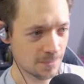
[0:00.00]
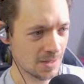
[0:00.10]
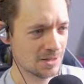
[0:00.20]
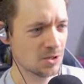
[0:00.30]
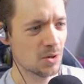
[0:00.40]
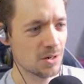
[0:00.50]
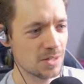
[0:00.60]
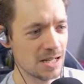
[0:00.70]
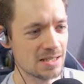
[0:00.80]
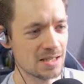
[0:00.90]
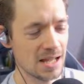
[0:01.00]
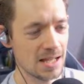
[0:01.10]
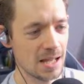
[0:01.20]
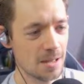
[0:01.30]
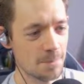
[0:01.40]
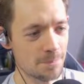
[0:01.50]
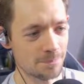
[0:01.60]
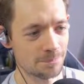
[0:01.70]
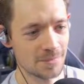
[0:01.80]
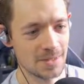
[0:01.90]
That's not a... That isn't a... Um,
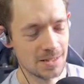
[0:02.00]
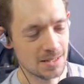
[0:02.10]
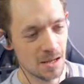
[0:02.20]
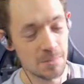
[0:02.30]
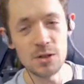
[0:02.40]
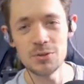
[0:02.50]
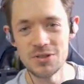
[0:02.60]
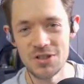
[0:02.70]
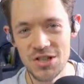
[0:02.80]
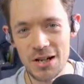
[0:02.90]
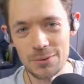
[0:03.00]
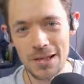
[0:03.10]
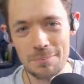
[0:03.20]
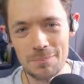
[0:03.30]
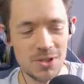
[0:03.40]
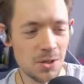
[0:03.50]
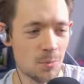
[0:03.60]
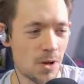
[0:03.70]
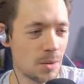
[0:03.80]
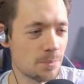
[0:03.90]
I mean, also, it's the channel name, so
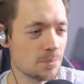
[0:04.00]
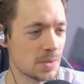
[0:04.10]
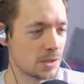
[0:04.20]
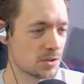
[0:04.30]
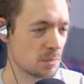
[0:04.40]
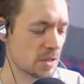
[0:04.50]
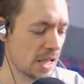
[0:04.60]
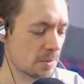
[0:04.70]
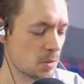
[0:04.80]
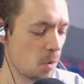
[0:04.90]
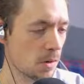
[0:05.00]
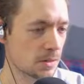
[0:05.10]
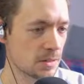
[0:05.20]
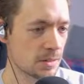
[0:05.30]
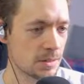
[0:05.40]
why not? Lewis Blogs Gaming World.